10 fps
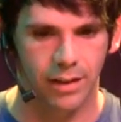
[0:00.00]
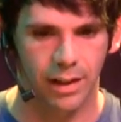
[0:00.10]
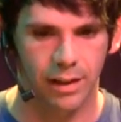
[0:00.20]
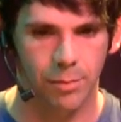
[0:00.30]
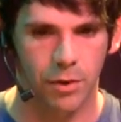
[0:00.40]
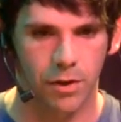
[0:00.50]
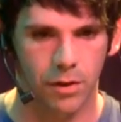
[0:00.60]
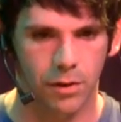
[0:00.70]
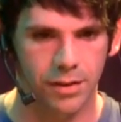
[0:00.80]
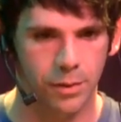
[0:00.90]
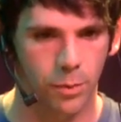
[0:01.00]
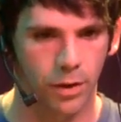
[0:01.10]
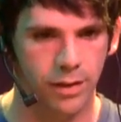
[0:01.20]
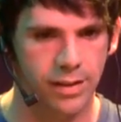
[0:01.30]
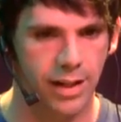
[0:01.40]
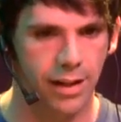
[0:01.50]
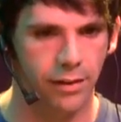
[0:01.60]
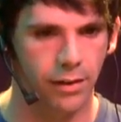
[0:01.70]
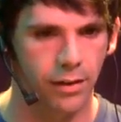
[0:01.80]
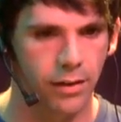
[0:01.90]
getting them all to work
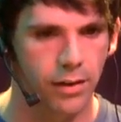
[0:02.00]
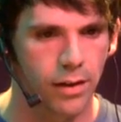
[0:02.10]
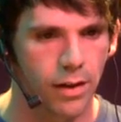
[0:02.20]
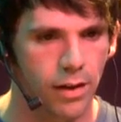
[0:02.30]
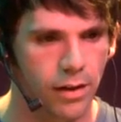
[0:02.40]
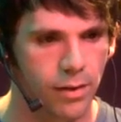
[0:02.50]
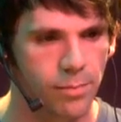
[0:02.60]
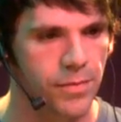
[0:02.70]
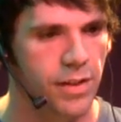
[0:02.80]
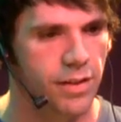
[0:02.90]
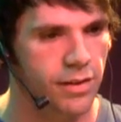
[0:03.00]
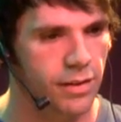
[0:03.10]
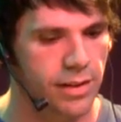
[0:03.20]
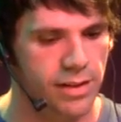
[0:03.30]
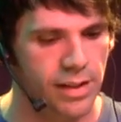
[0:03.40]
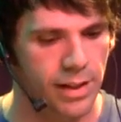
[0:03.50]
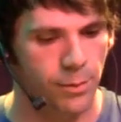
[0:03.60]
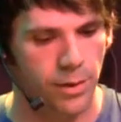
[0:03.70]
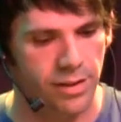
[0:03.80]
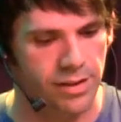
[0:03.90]
together. So let's see,
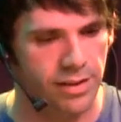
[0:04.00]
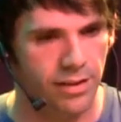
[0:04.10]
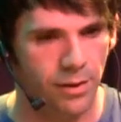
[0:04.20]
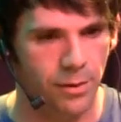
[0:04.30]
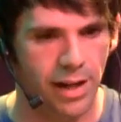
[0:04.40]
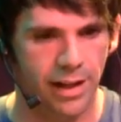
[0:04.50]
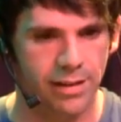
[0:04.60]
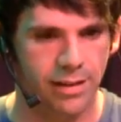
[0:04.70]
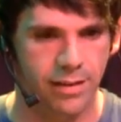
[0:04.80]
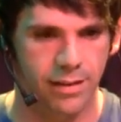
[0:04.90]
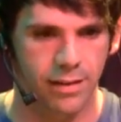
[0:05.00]
where does this go next?